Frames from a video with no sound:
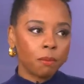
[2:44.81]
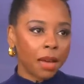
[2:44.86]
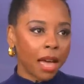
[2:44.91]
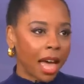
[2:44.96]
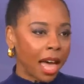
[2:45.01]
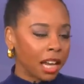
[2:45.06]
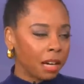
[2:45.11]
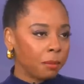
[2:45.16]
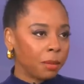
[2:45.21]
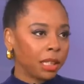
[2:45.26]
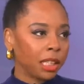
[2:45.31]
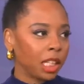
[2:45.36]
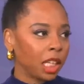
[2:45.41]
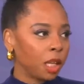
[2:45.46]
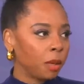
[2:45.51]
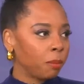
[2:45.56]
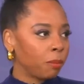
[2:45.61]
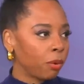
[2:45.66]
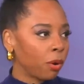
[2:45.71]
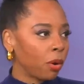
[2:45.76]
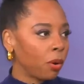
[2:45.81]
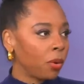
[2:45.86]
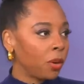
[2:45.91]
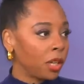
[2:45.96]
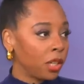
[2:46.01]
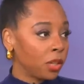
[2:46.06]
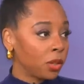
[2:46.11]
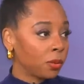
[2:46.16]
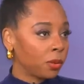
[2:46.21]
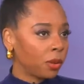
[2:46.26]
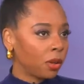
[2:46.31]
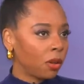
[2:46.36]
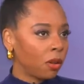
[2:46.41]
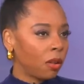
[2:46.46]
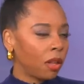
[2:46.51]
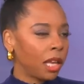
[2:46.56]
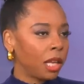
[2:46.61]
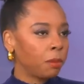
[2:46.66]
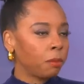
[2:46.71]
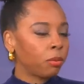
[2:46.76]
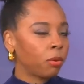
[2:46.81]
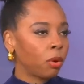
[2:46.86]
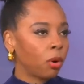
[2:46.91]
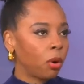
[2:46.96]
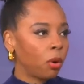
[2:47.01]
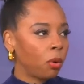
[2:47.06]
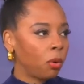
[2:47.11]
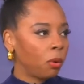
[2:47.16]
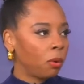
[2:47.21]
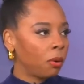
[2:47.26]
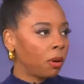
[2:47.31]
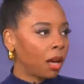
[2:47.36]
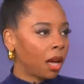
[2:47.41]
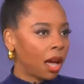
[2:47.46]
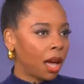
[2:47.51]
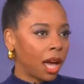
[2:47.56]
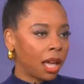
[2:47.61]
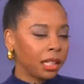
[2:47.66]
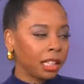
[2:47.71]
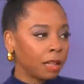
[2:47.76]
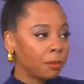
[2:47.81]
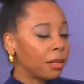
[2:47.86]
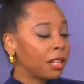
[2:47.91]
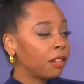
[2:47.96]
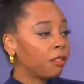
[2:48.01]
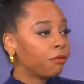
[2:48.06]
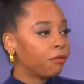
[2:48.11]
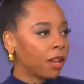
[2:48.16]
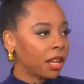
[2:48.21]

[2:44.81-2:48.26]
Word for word: adamantly pro Israel and pro unlimited mm-hmm.